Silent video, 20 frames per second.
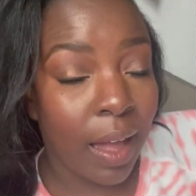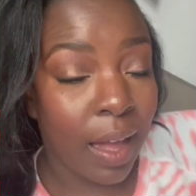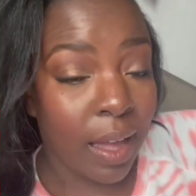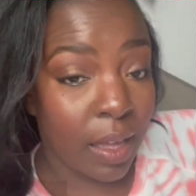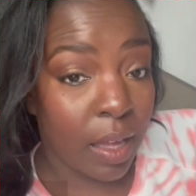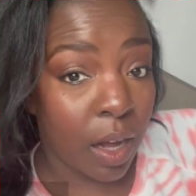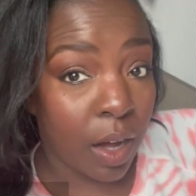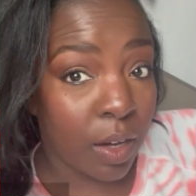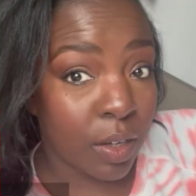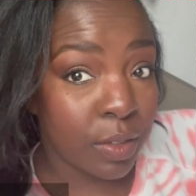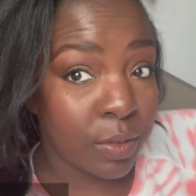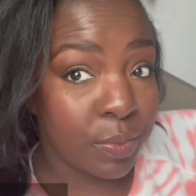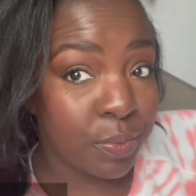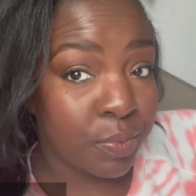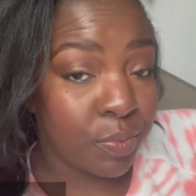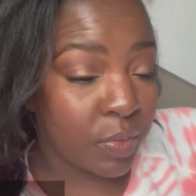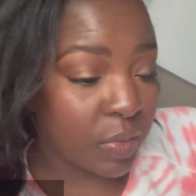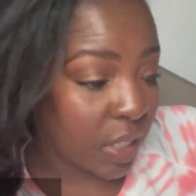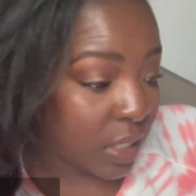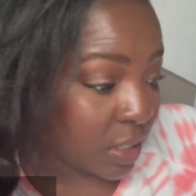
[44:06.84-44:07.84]
Hey y'all,
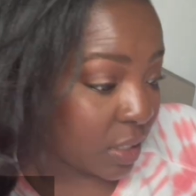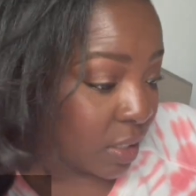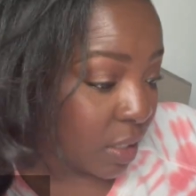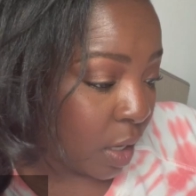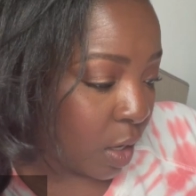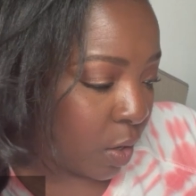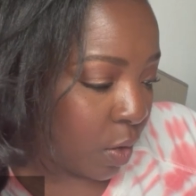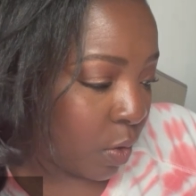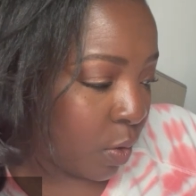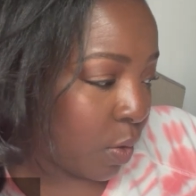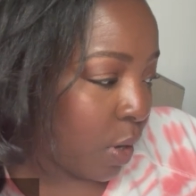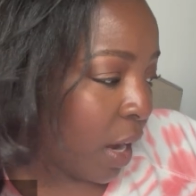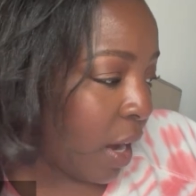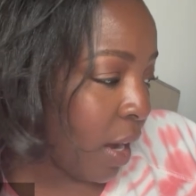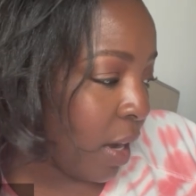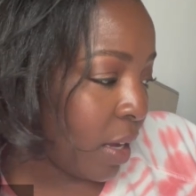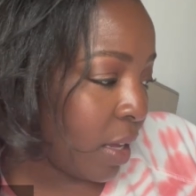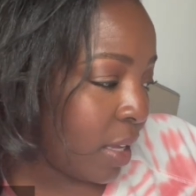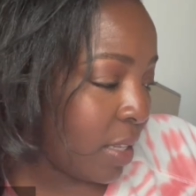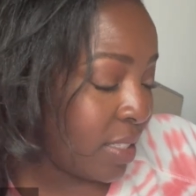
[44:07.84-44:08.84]
so
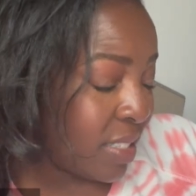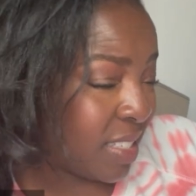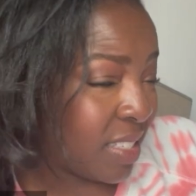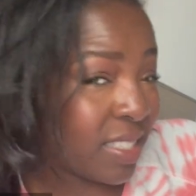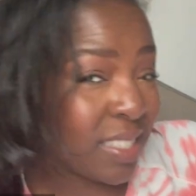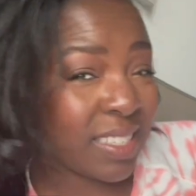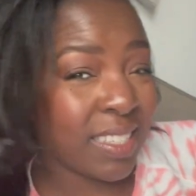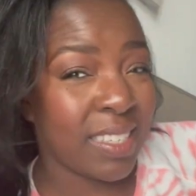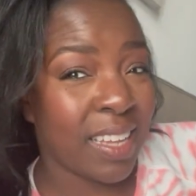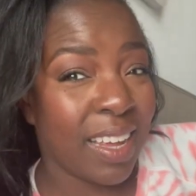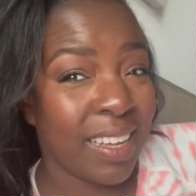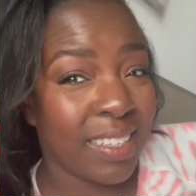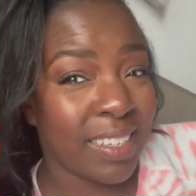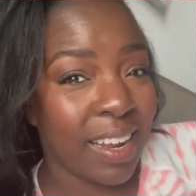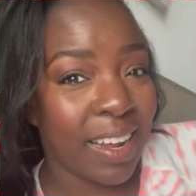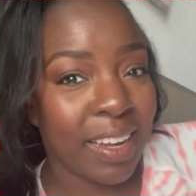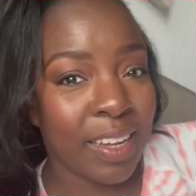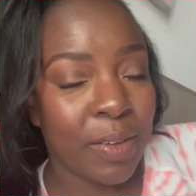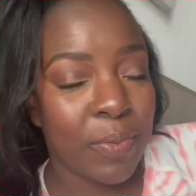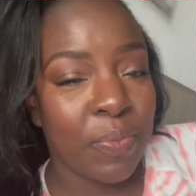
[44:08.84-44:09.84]
uh, it's
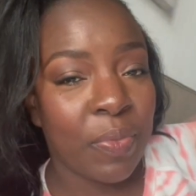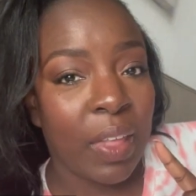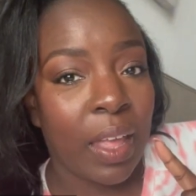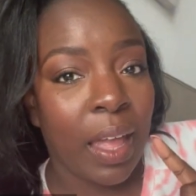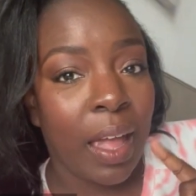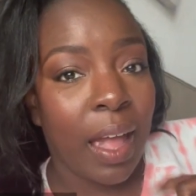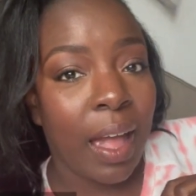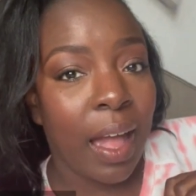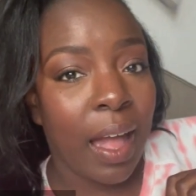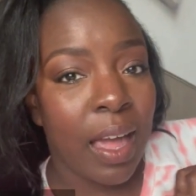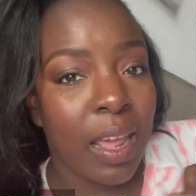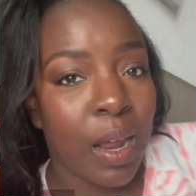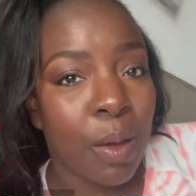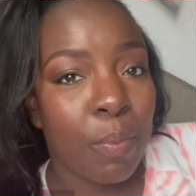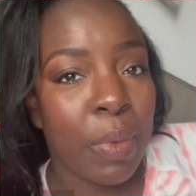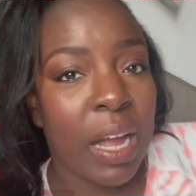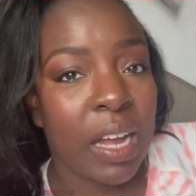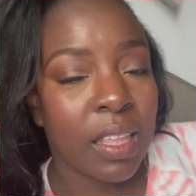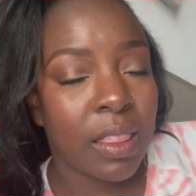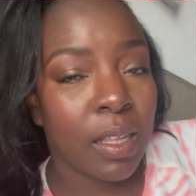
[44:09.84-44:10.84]
Sunday and I'm
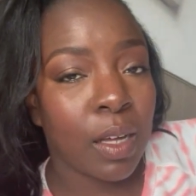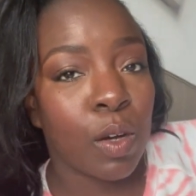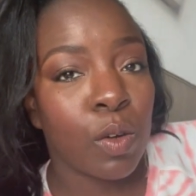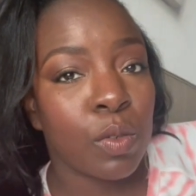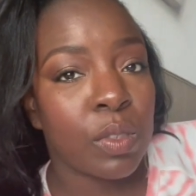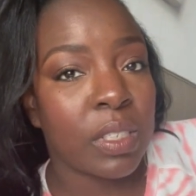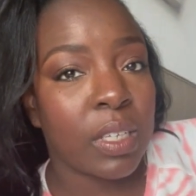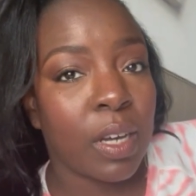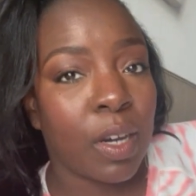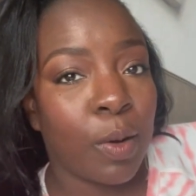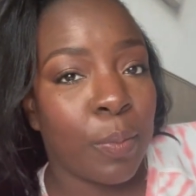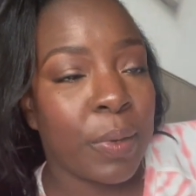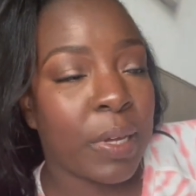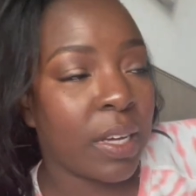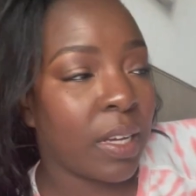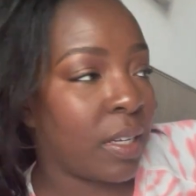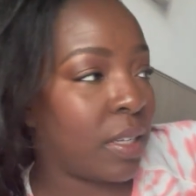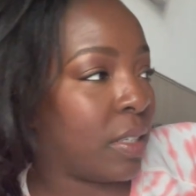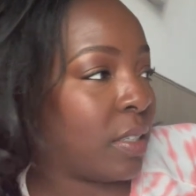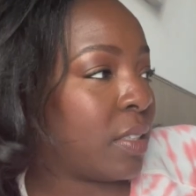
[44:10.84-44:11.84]
back at the hotel
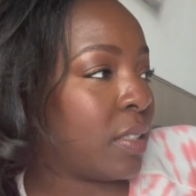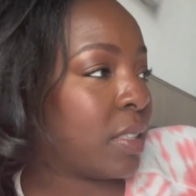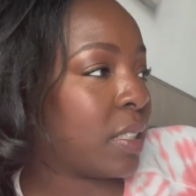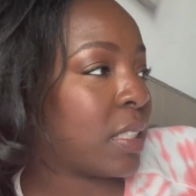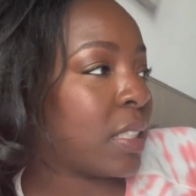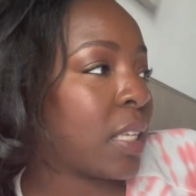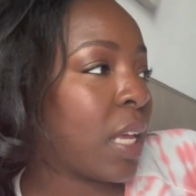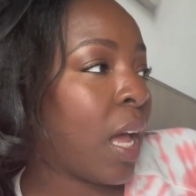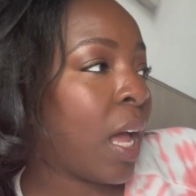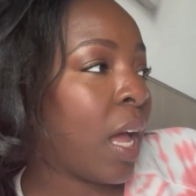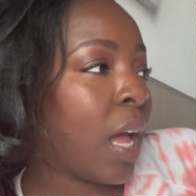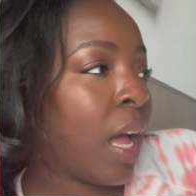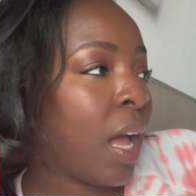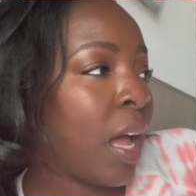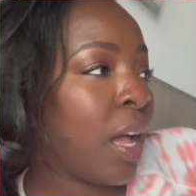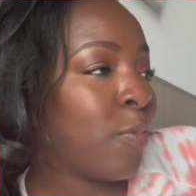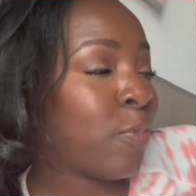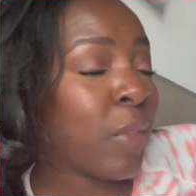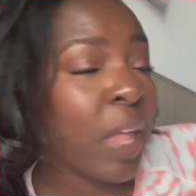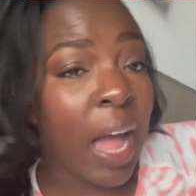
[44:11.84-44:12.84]
because
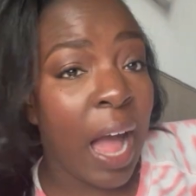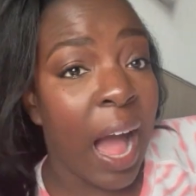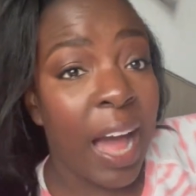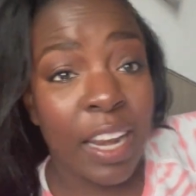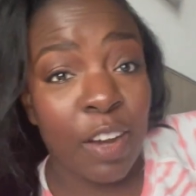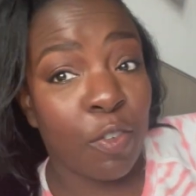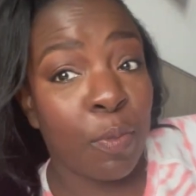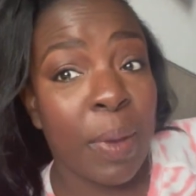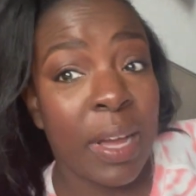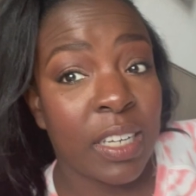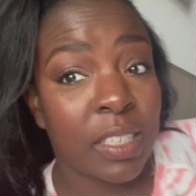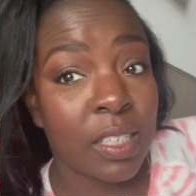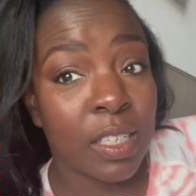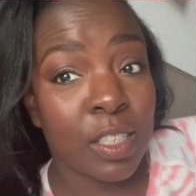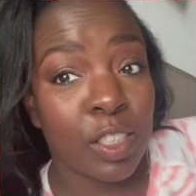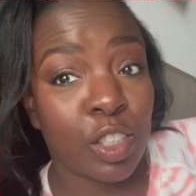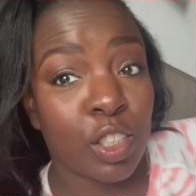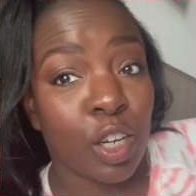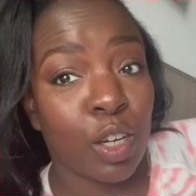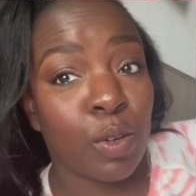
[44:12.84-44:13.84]
I never made it to
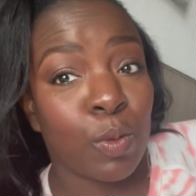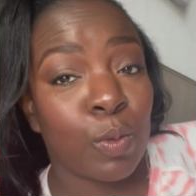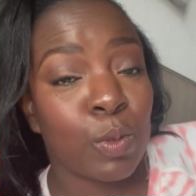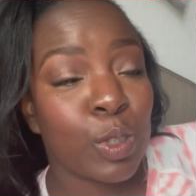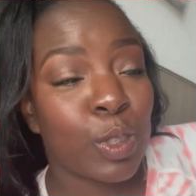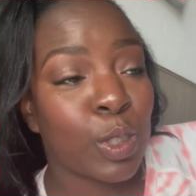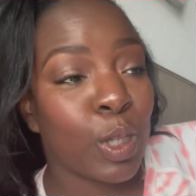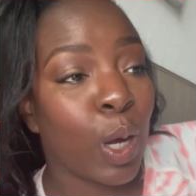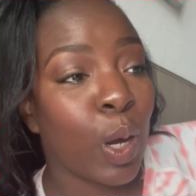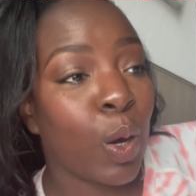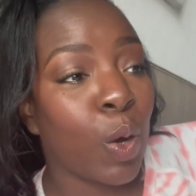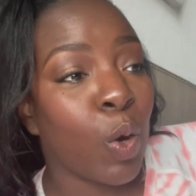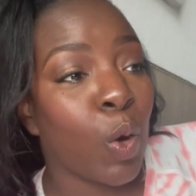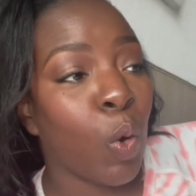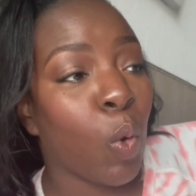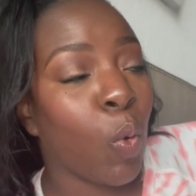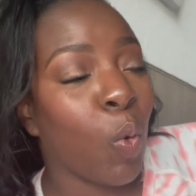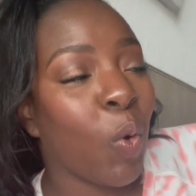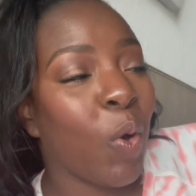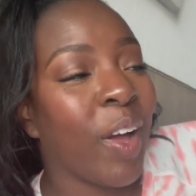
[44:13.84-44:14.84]
the show.
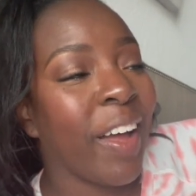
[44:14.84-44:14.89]
So